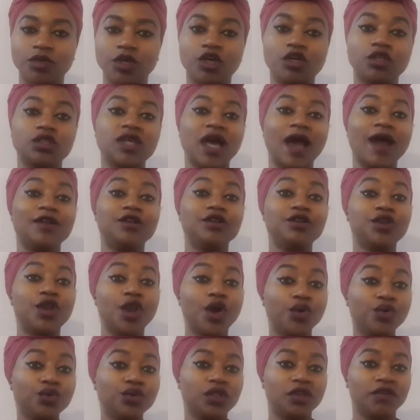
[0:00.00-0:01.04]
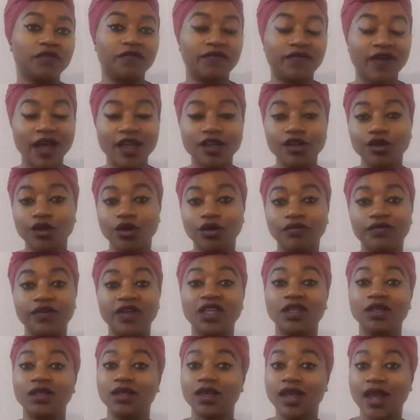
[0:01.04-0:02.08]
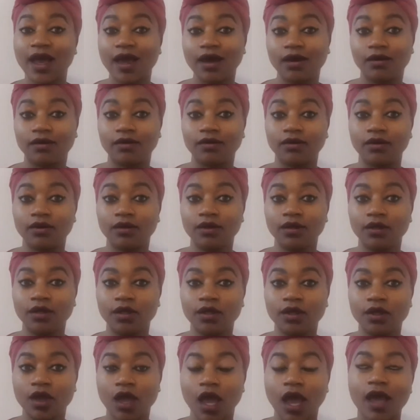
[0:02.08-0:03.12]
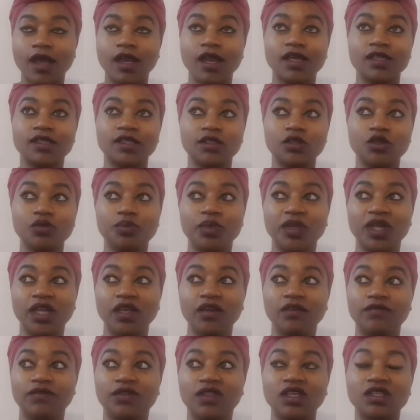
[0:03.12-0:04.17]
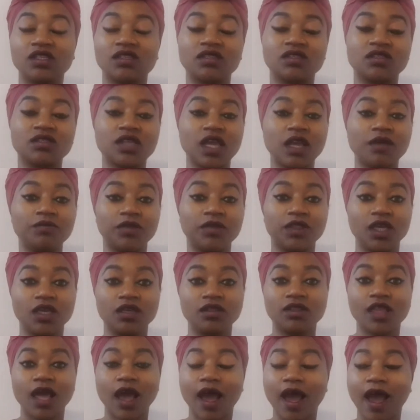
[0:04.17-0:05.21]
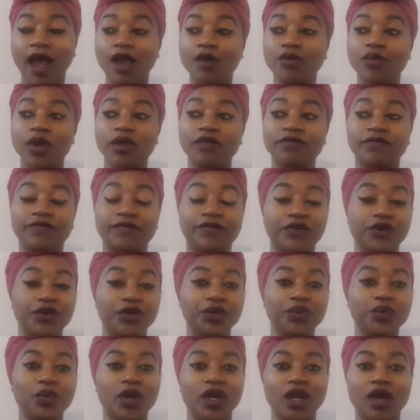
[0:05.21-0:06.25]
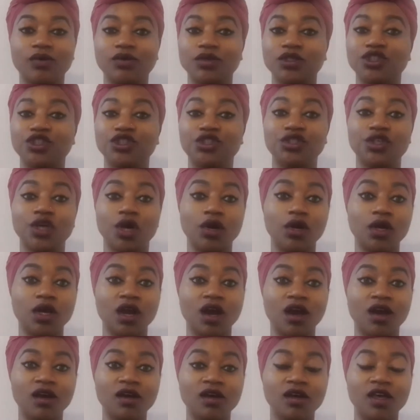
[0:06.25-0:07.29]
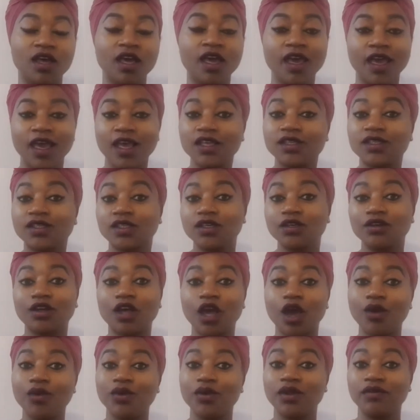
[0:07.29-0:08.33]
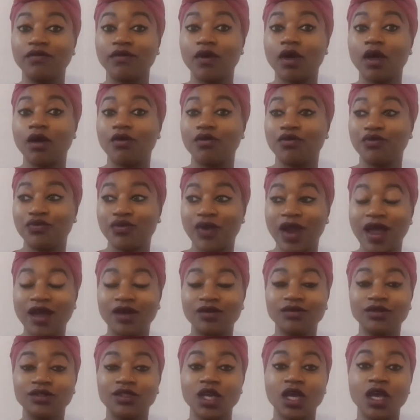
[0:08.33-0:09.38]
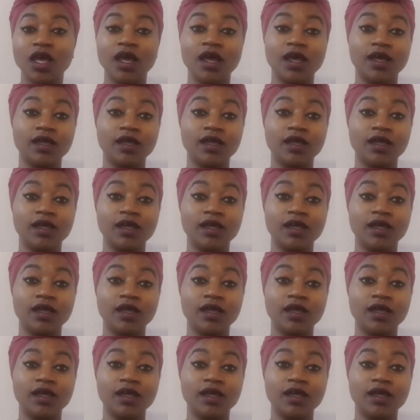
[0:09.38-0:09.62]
because I know the value of it now. And I still believe the same thing that I went through when I was younger is still going round